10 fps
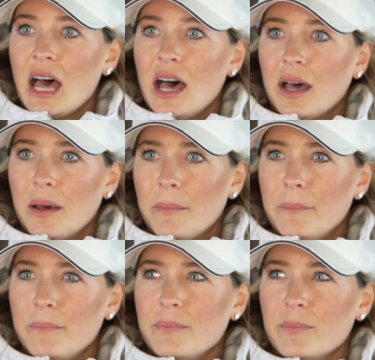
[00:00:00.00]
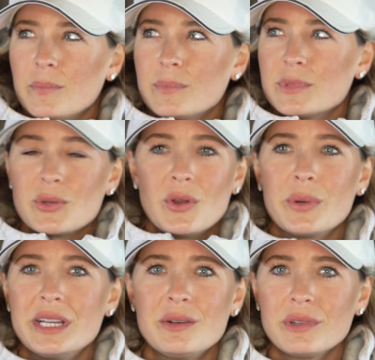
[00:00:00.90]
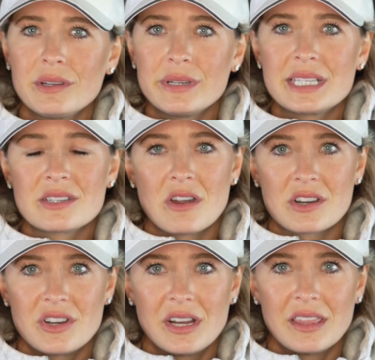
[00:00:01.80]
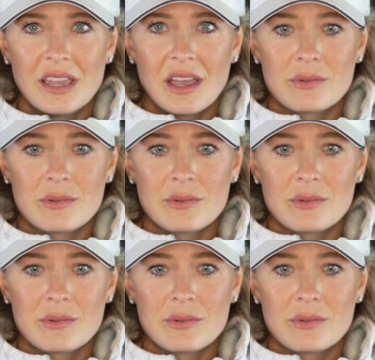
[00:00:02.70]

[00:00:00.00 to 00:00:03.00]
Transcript: So no, we didn't really restructure anything.